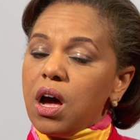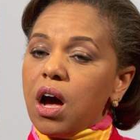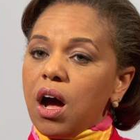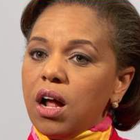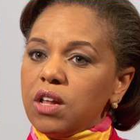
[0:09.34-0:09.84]

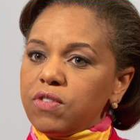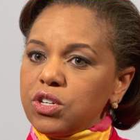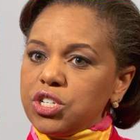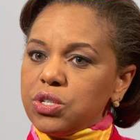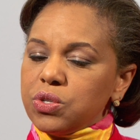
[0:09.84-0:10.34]
All of
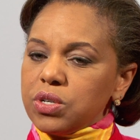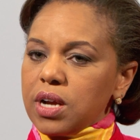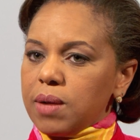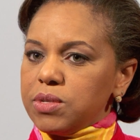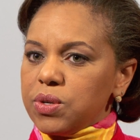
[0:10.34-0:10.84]
our children
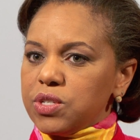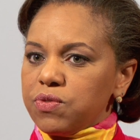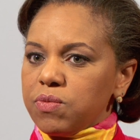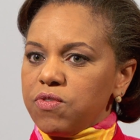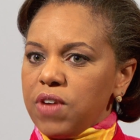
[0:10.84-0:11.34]
come to us
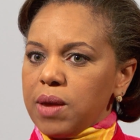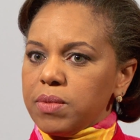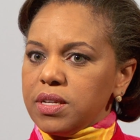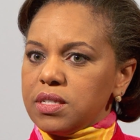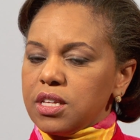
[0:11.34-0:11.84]
from families